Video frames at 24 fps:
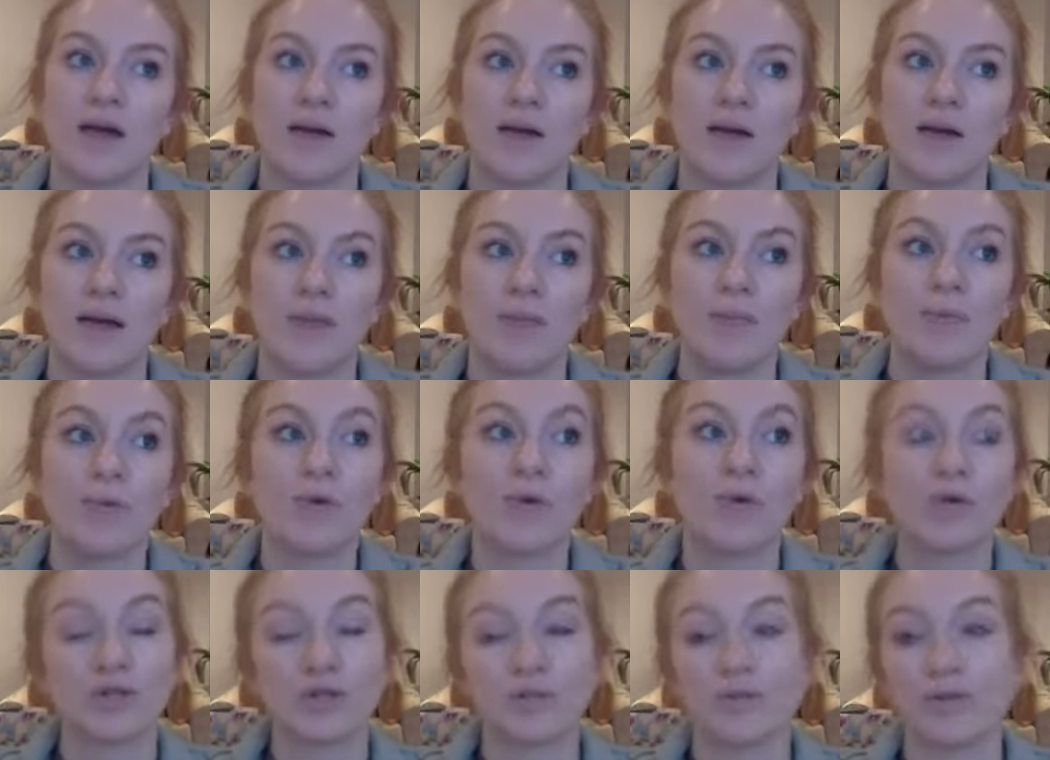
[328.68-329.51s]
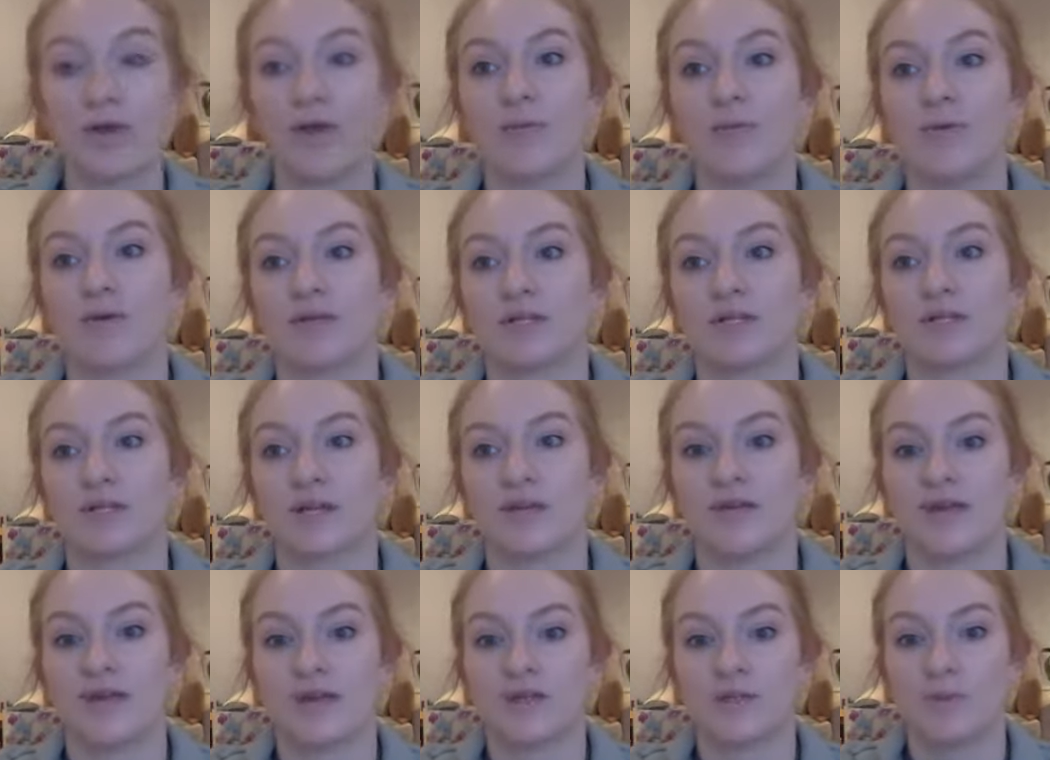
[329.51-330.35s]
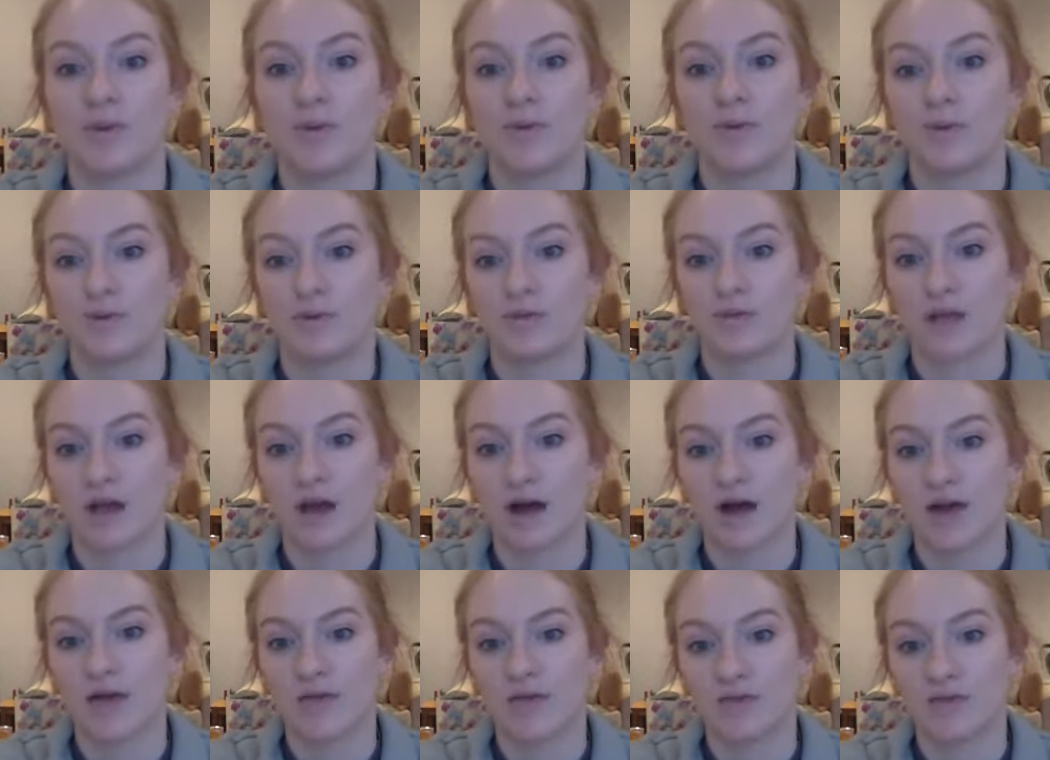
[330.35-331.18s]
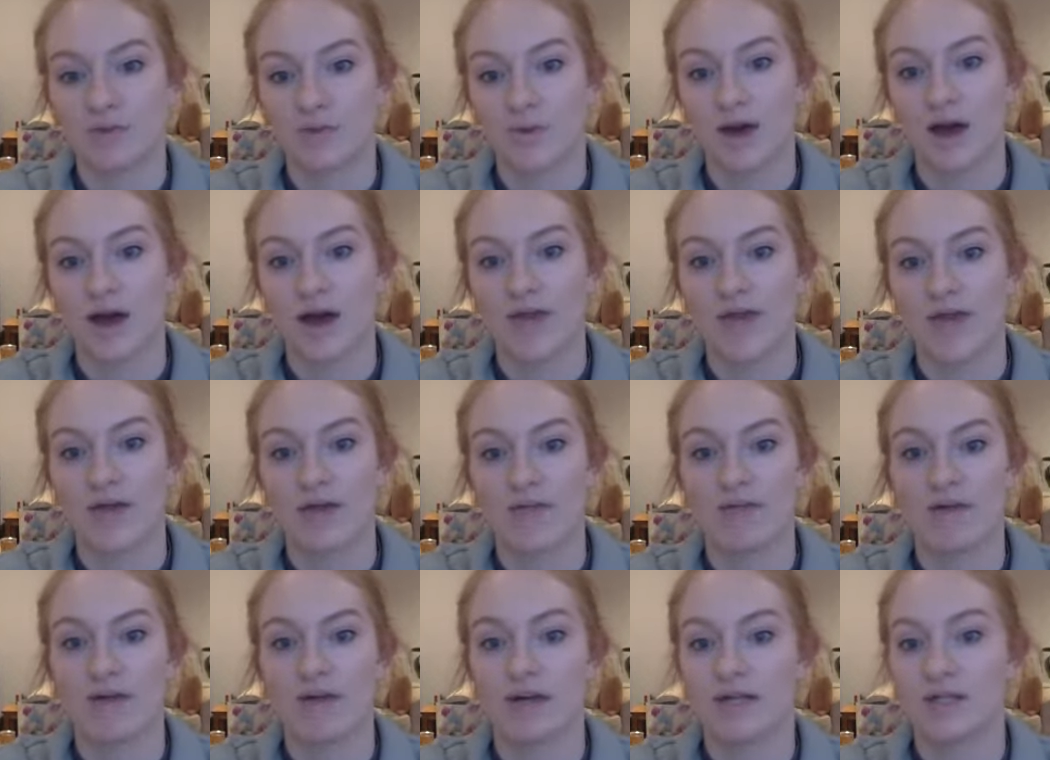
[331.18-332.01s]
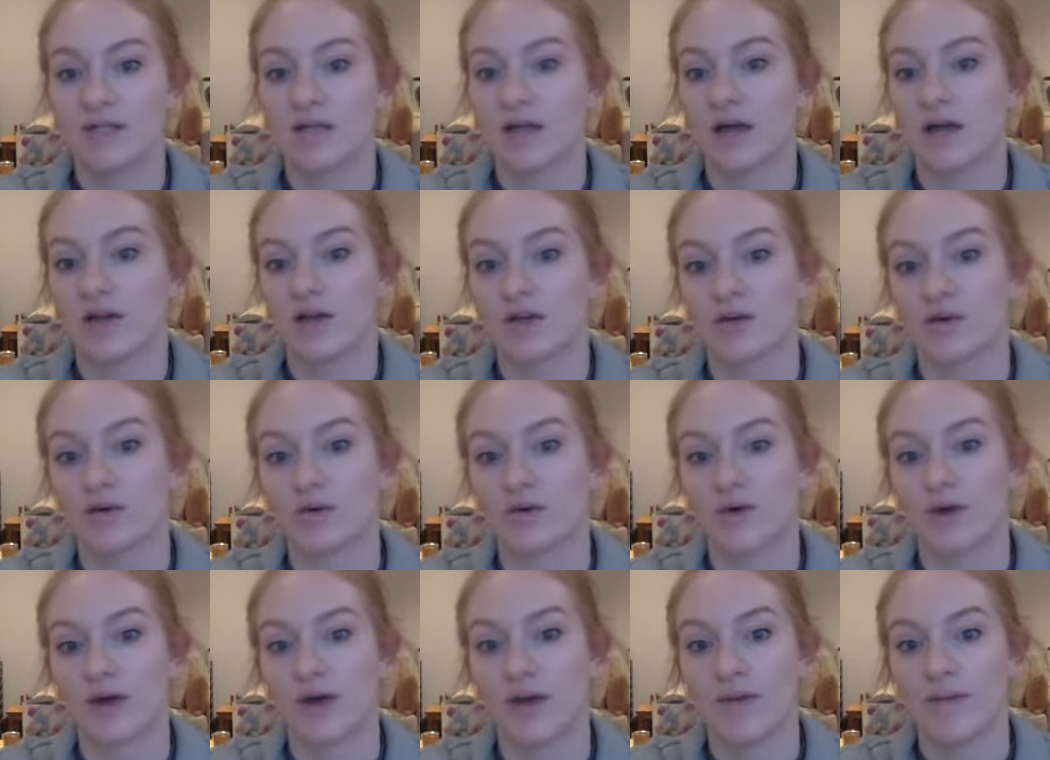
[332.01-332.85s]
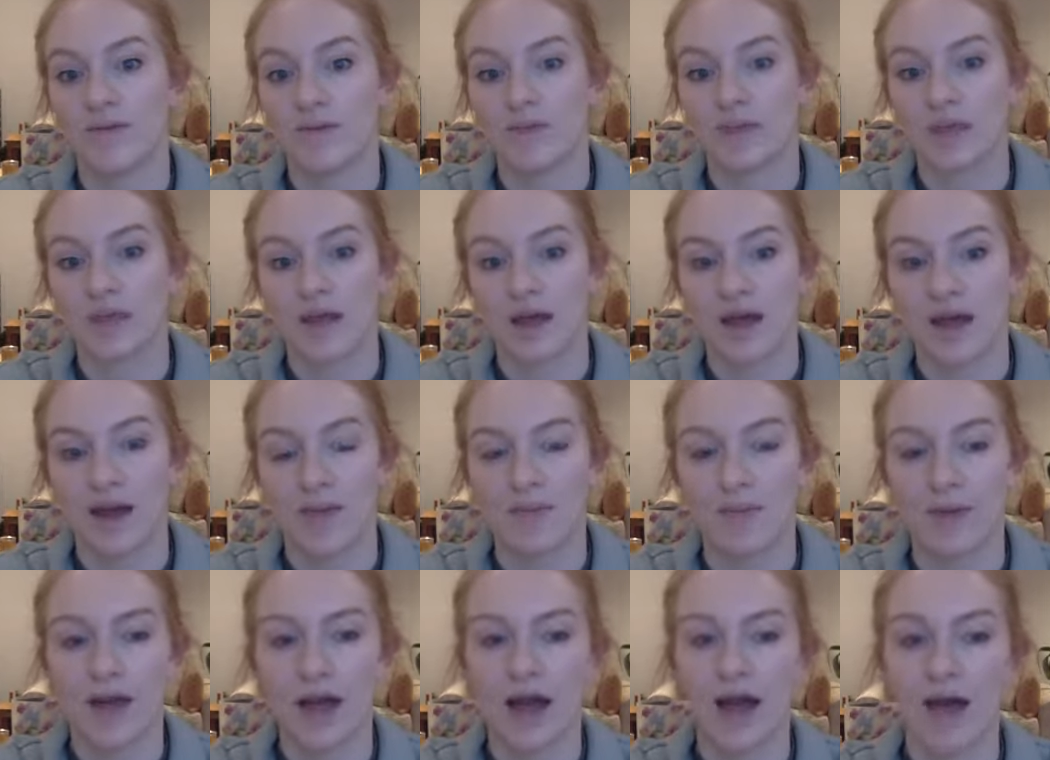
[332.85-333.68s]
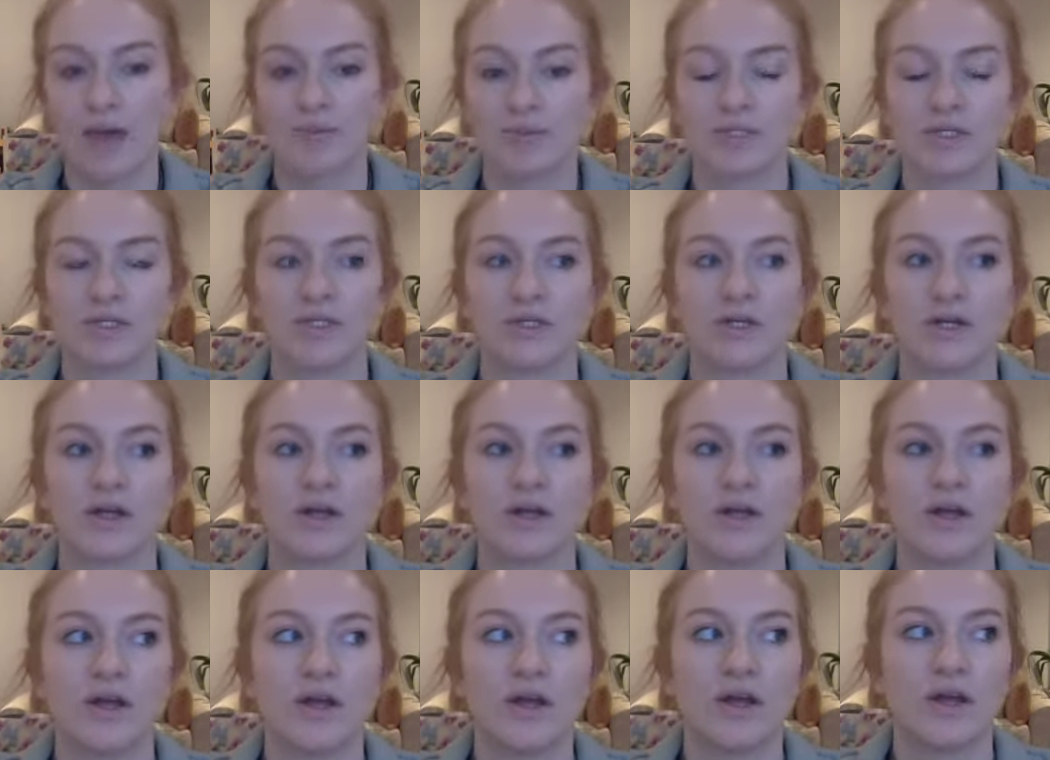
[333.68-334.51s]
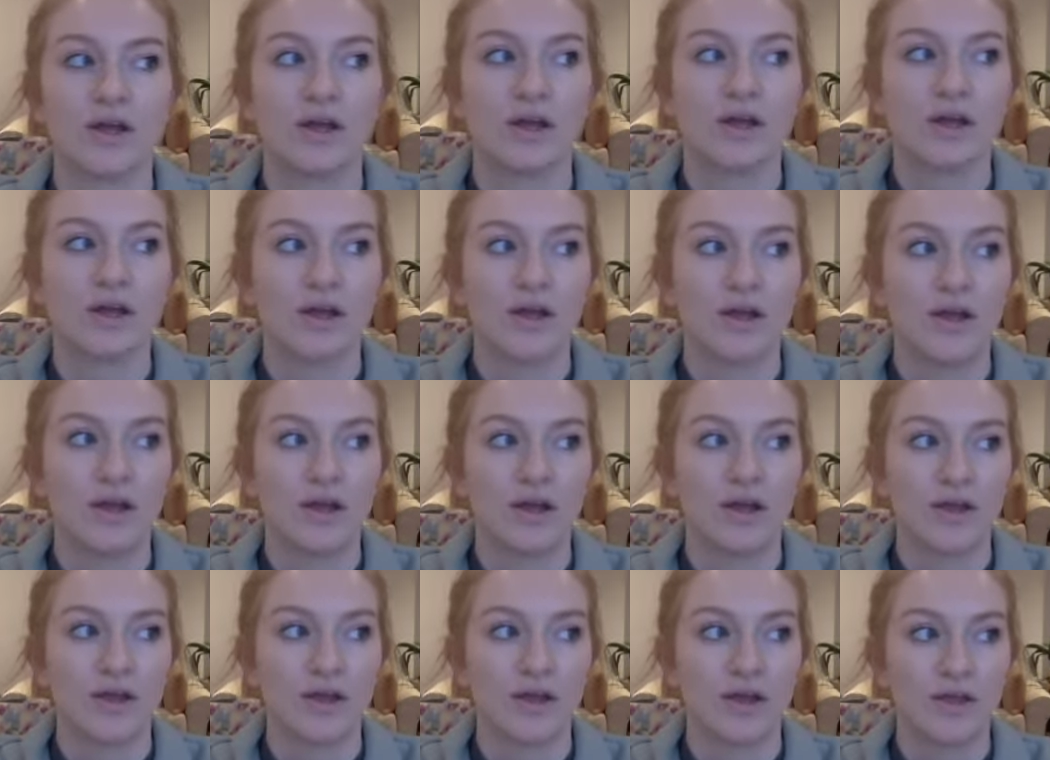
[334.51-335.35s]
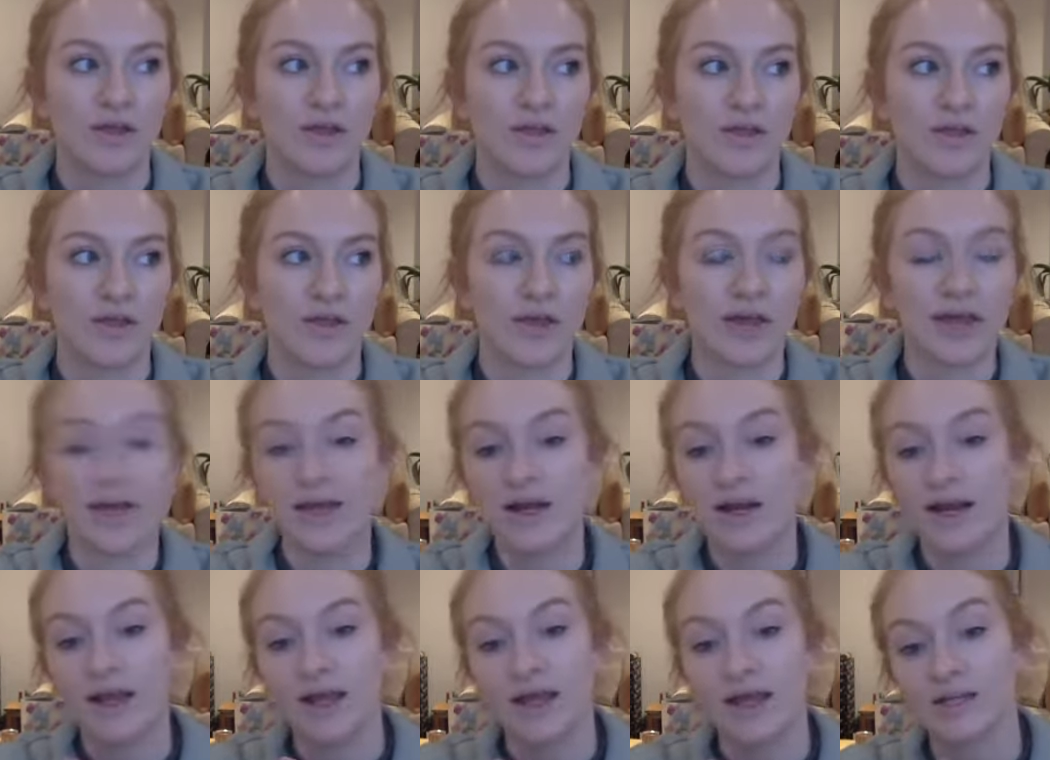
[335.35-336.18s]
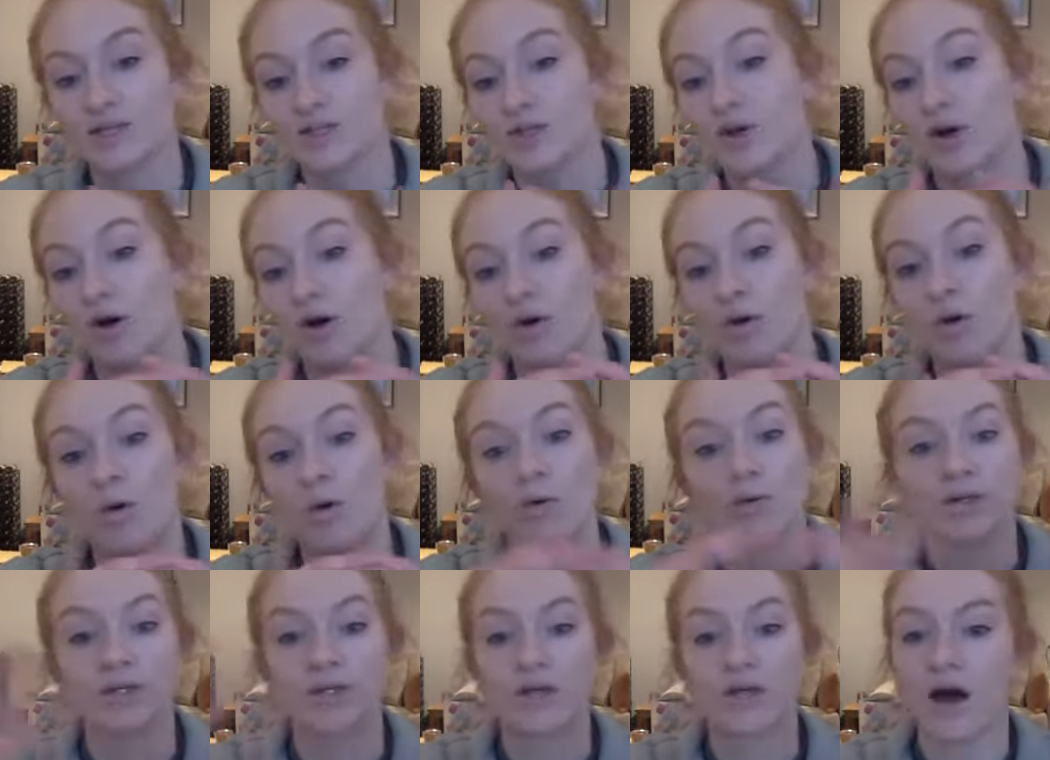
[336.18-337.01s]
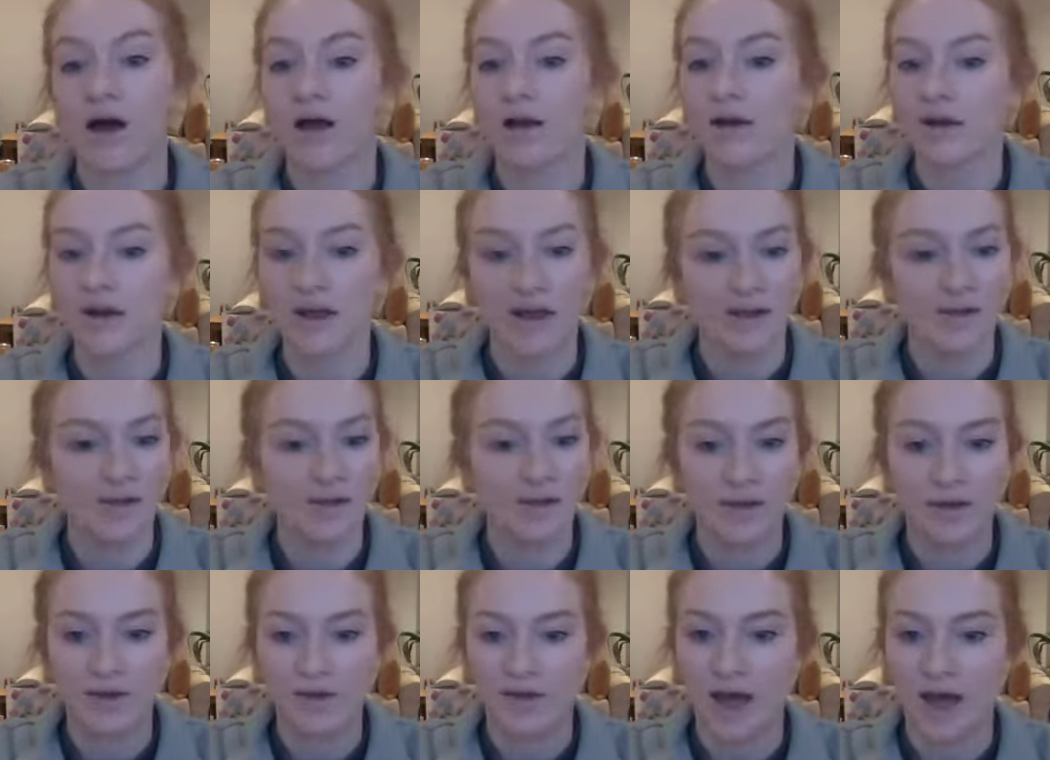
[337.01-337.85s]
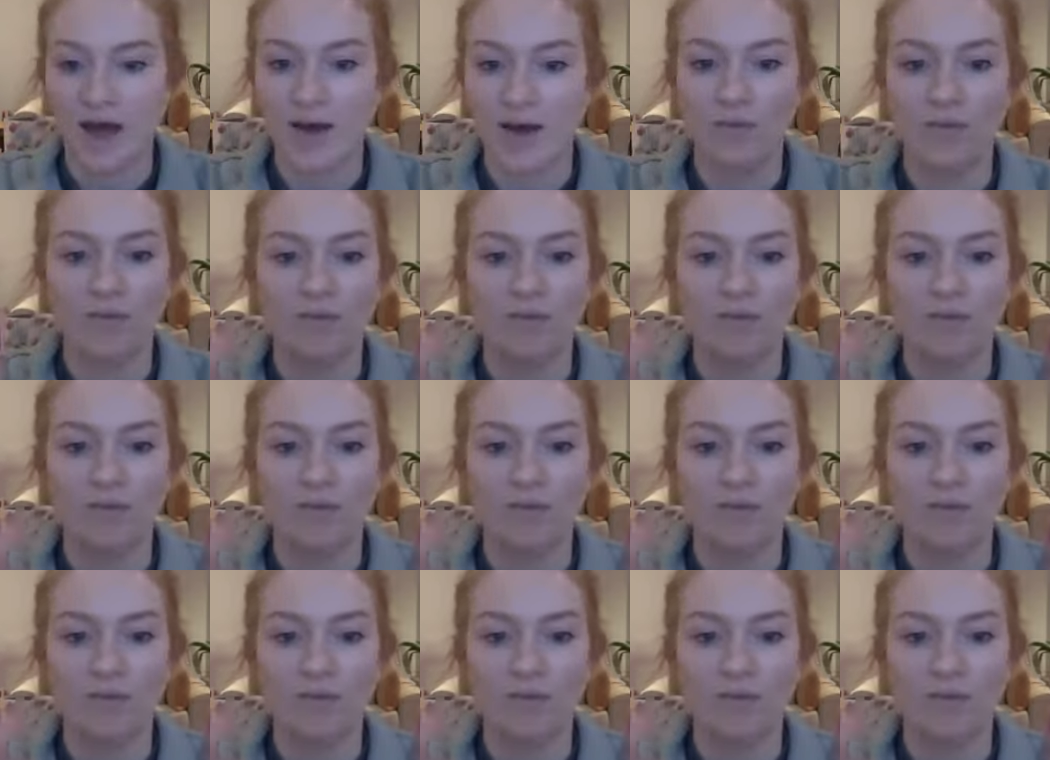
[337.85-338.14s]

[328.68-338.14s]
important moments in those people's lives where they really turned a corner. And perhaps the healing is not all done in that